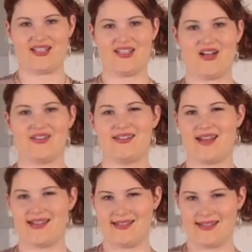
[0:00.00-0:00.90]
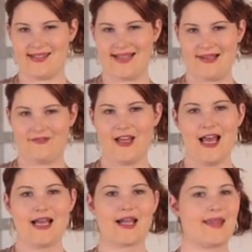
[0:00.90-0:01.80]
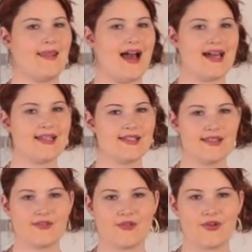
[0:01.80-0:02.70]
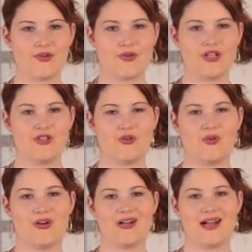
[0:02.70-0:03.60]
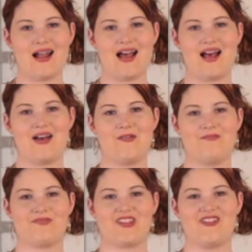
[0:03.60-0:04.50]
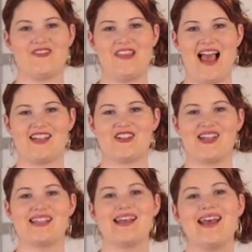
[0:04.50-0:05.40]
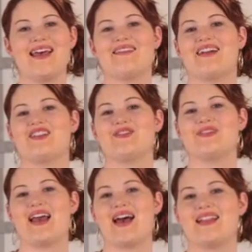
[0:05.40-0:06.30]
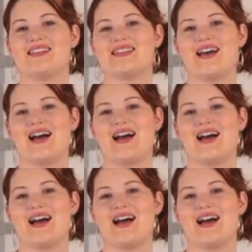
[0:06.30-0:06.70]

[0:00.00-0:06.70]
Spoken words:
so it's nice and stiff, glides through your lashes, and then you get